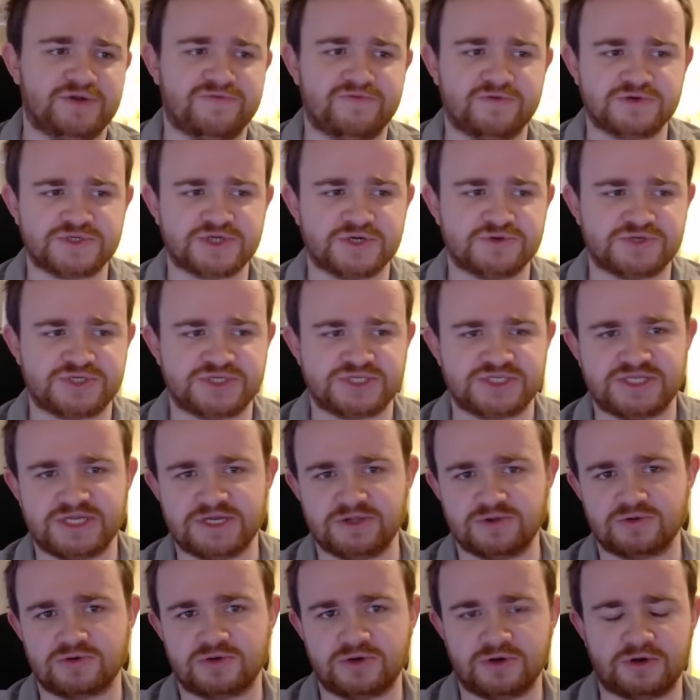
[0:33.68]
I've also
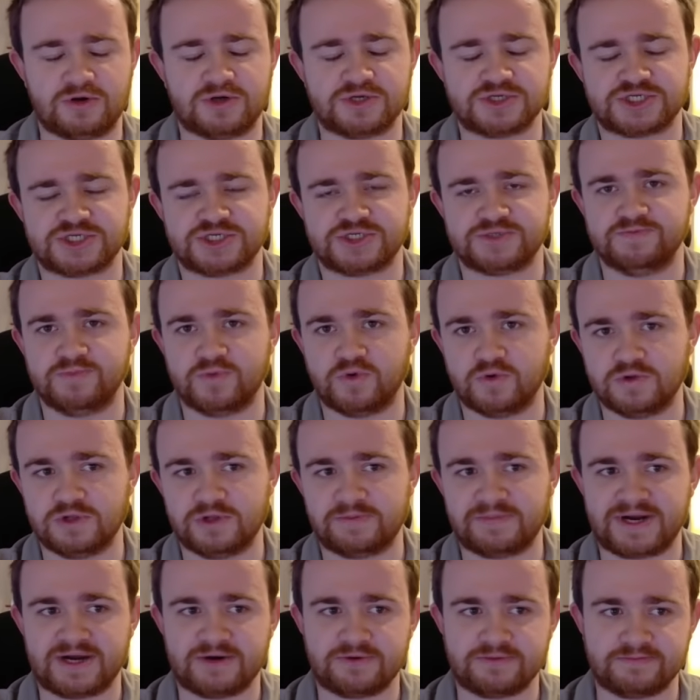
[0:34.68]
still got a small
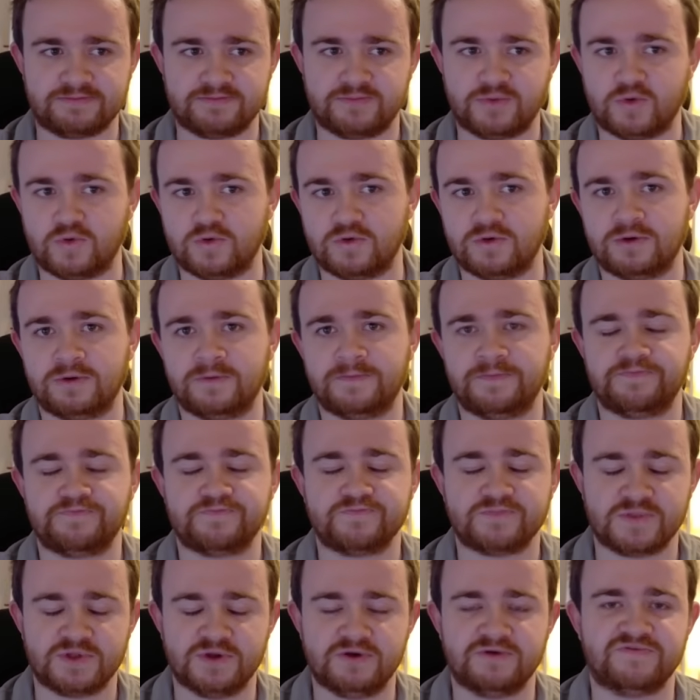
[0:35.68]
amount more
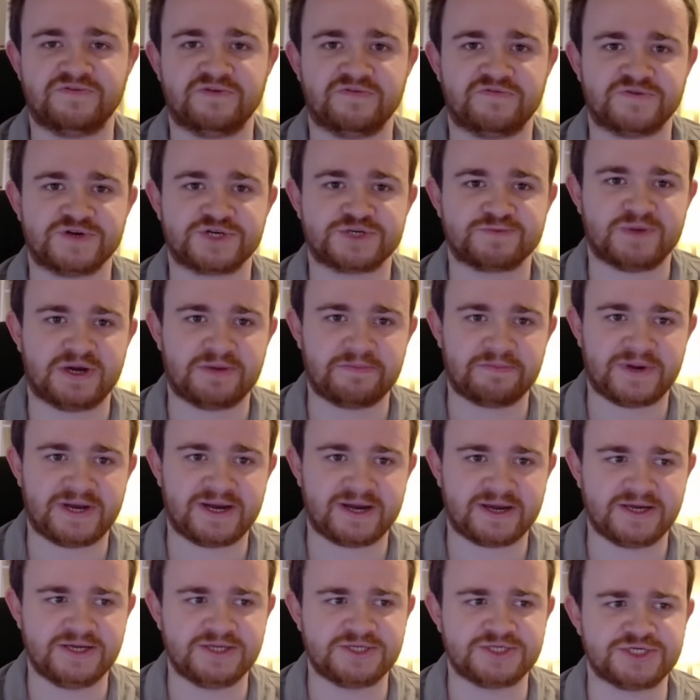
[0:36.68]
of the Fishman
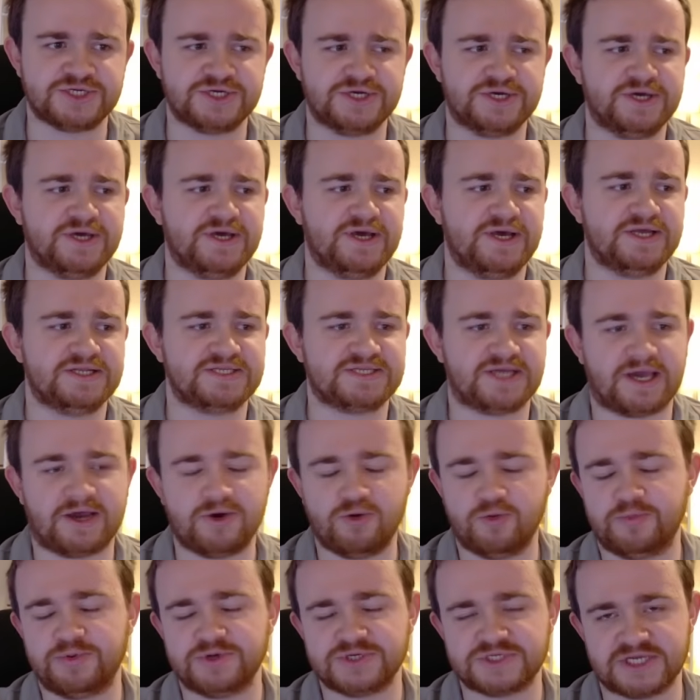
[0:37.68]
package to
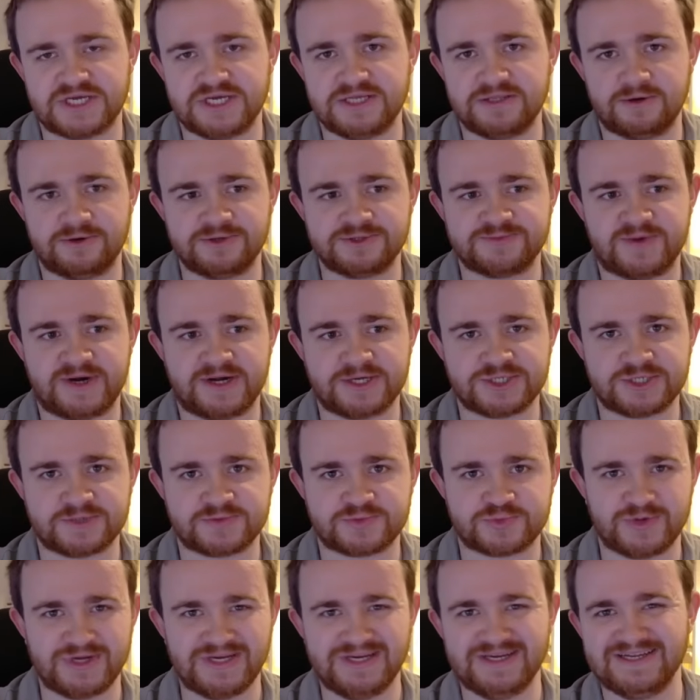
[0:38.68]
help us in those
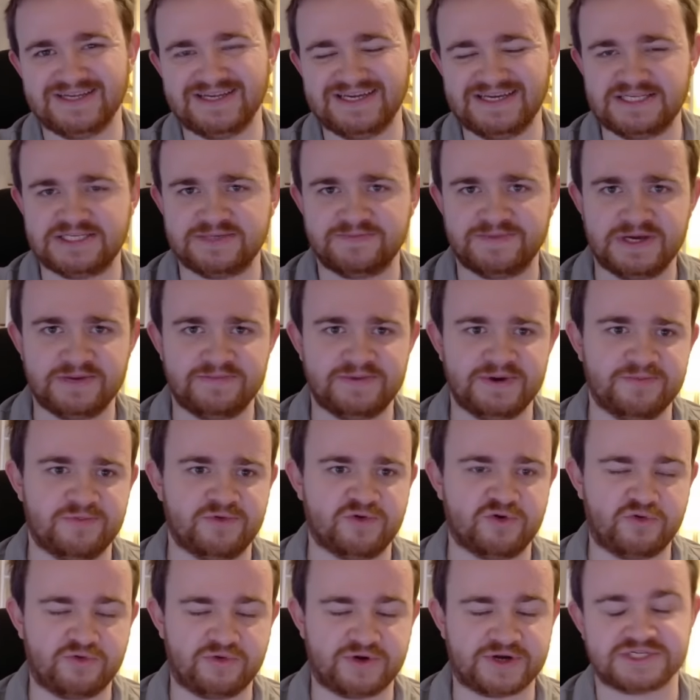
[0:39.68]
matchups where you need to be a bit
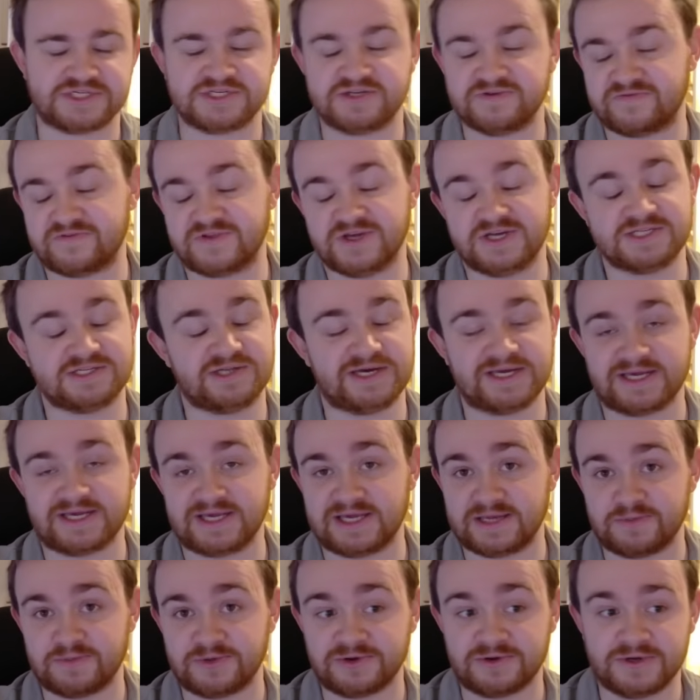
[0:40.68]
more aggressive. Things like
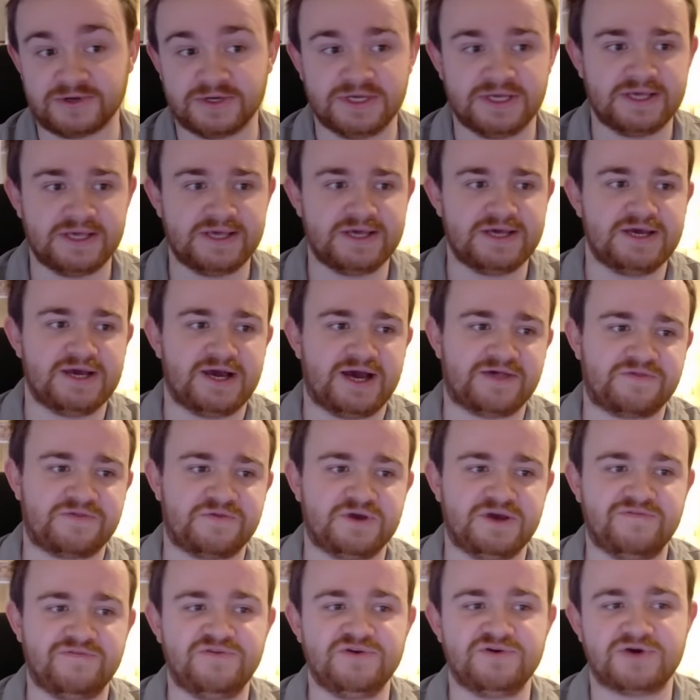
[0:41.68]
Emu. I
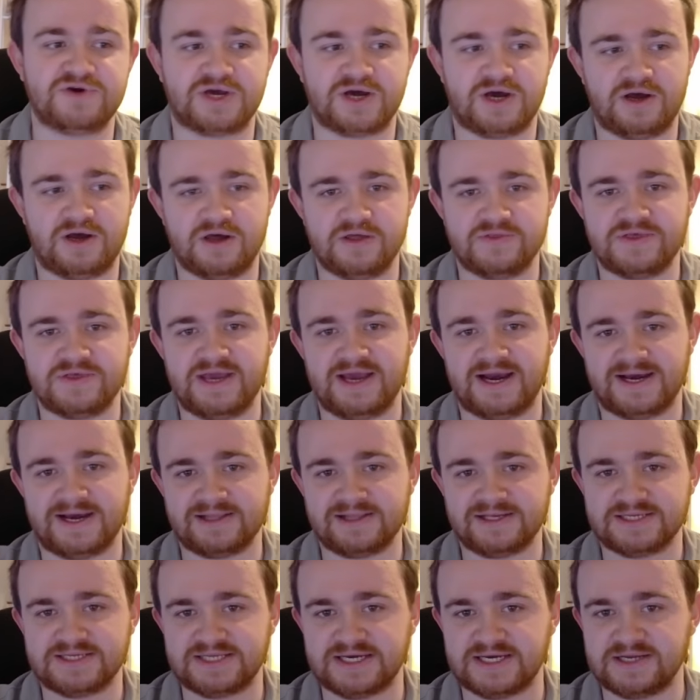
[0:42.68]
think if you cut the
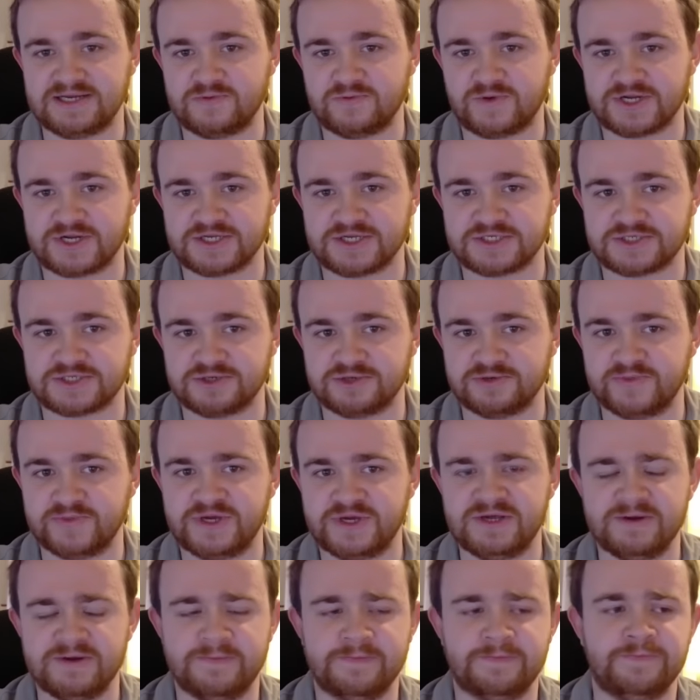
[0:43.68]
Aladdin
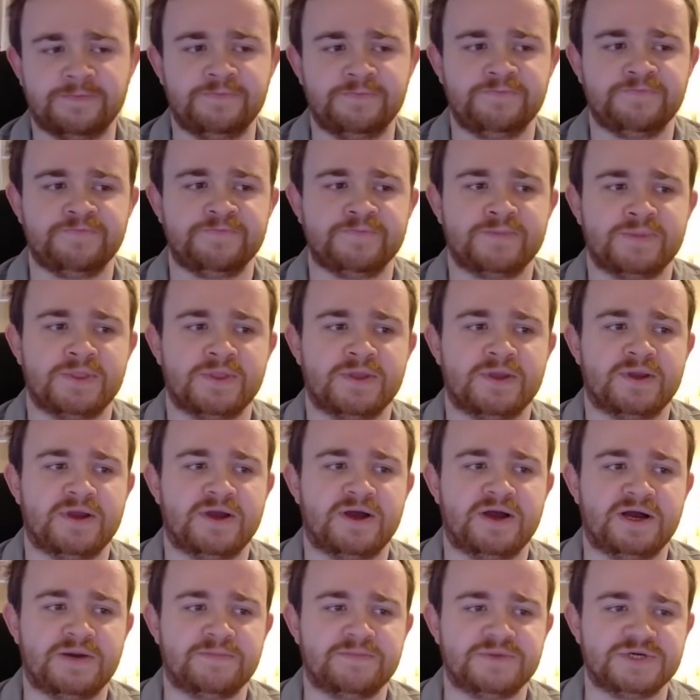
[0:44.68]
Wadatsumi,
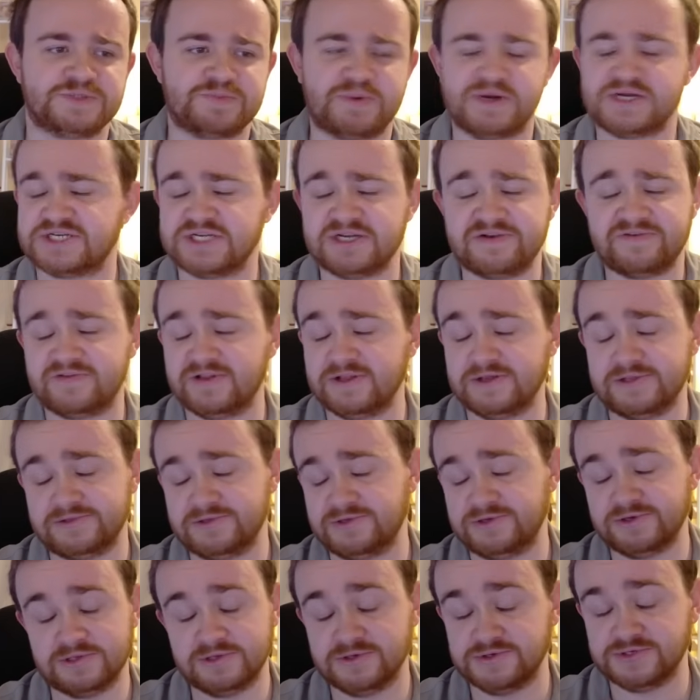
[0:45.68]
especially if
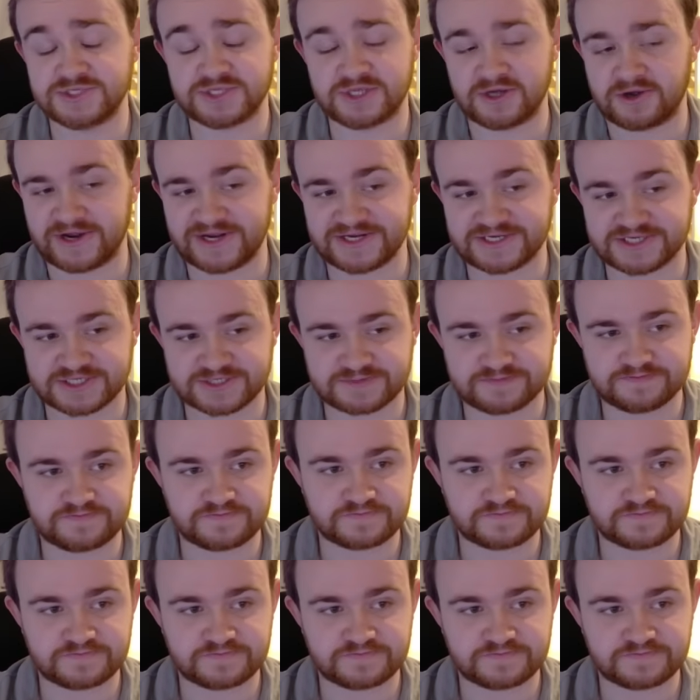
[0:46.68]
you lose dice,